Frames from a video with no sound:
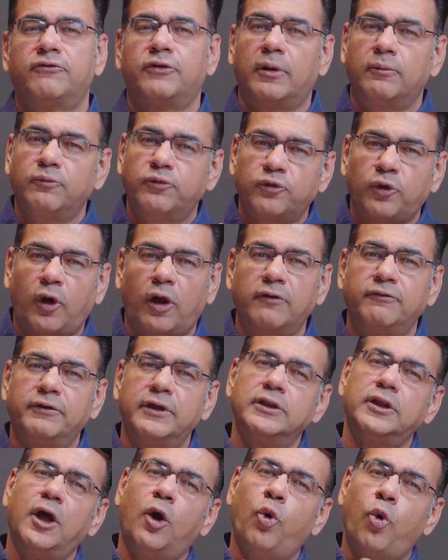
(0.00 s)
from
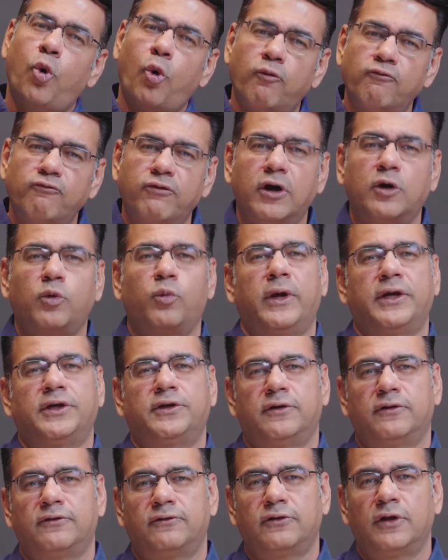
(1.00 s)
solving the homework
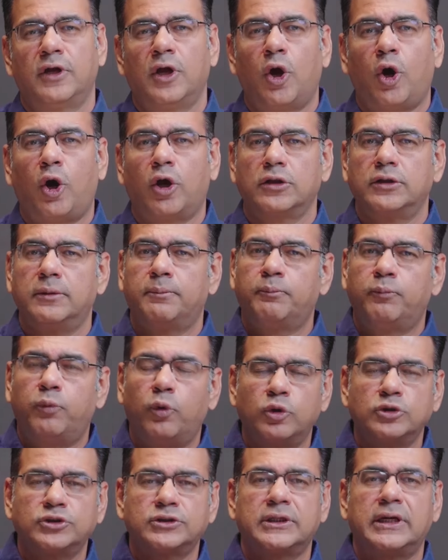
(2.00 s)
questions or the
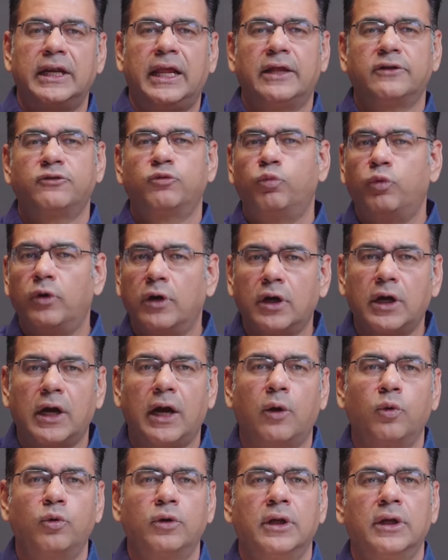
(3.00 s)
post-class
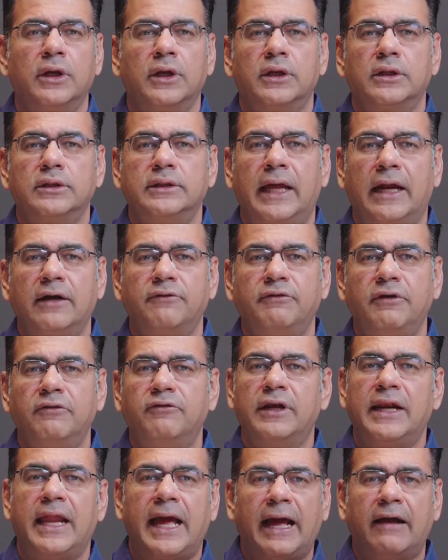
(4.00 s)
workout that we
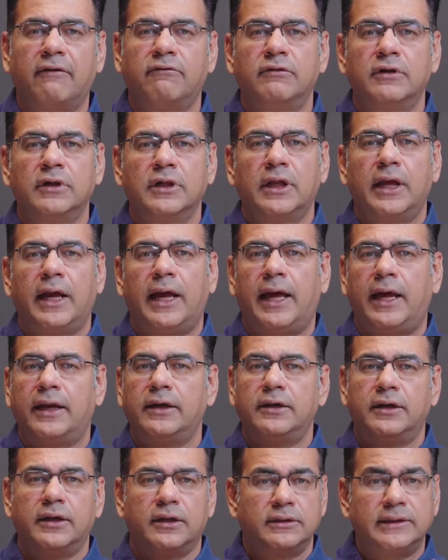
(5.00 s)
will have,
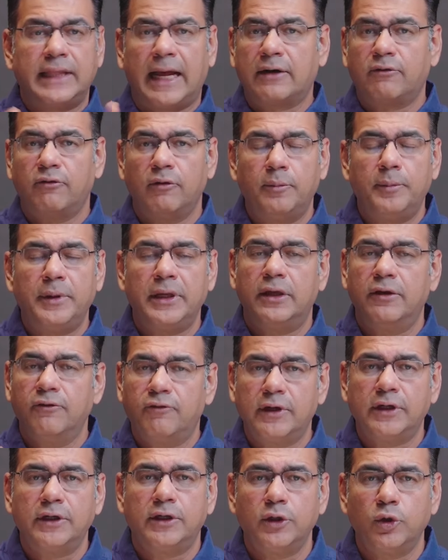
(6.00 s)
and that will be
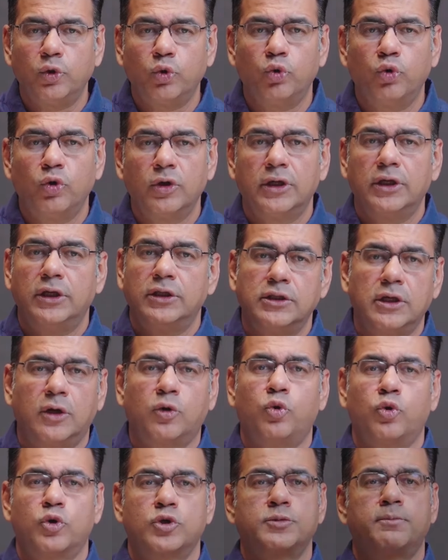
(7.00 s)
given to you in the
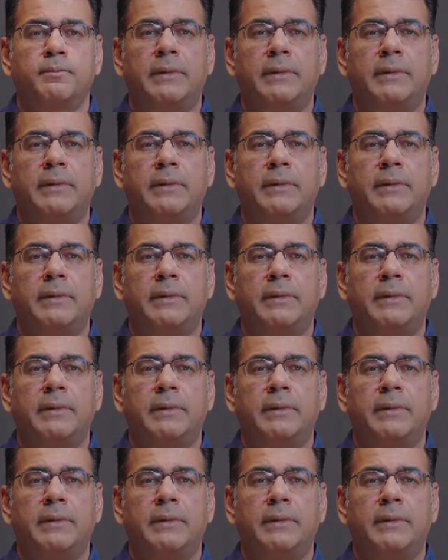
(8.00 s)
course